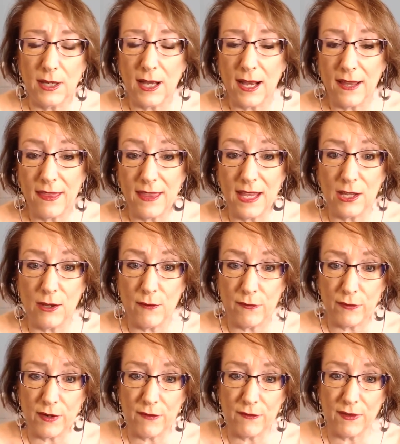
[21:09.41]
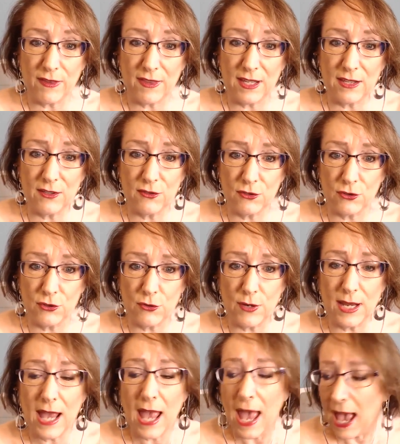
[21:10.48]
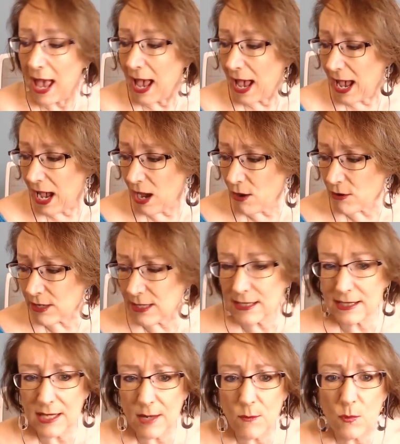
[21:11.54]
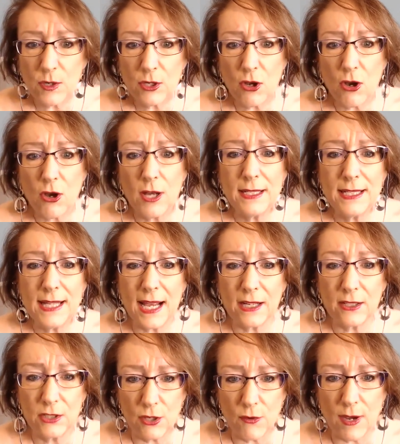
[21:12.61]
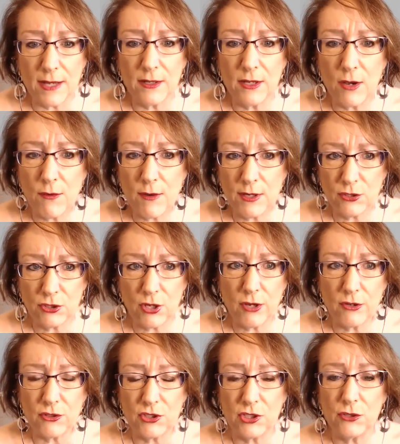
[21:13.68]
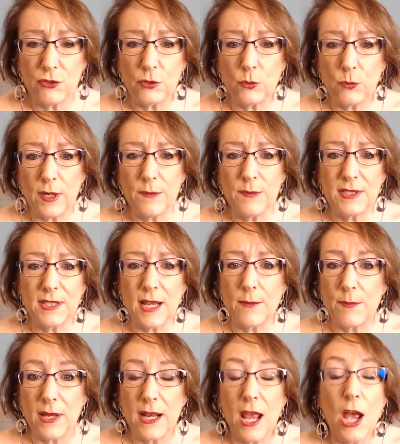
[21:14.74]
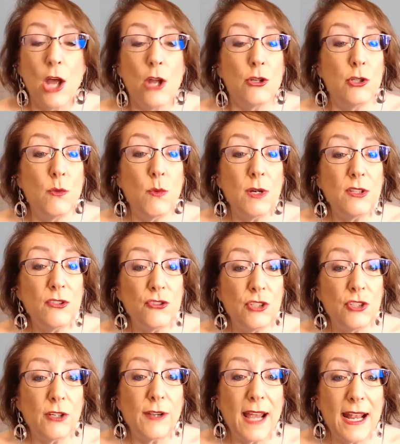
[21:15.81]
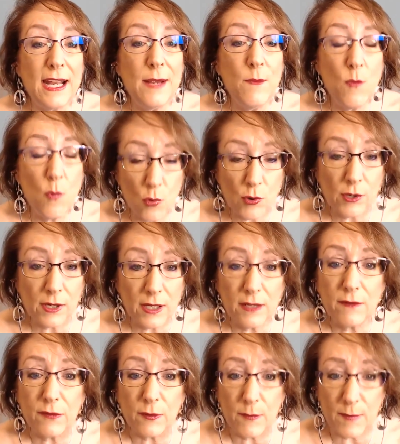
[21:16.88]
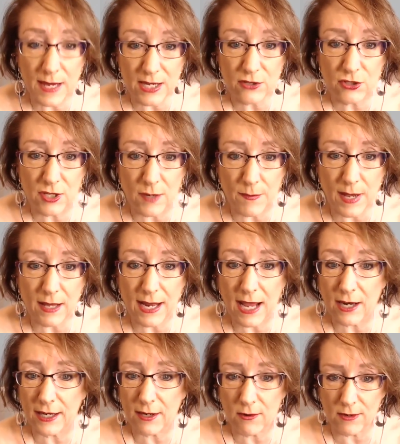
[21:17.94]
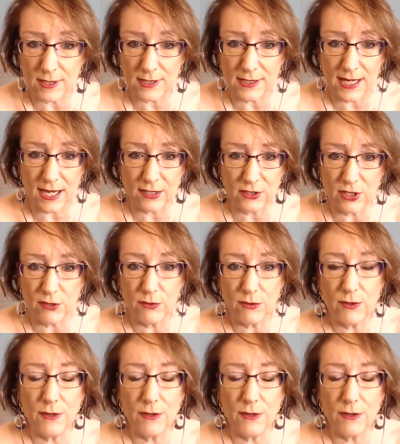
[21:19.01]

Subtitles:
I thank you for everything that you're doing. How can someone contact you? I know I shared your website, but do you want to share any more information about how to contact you?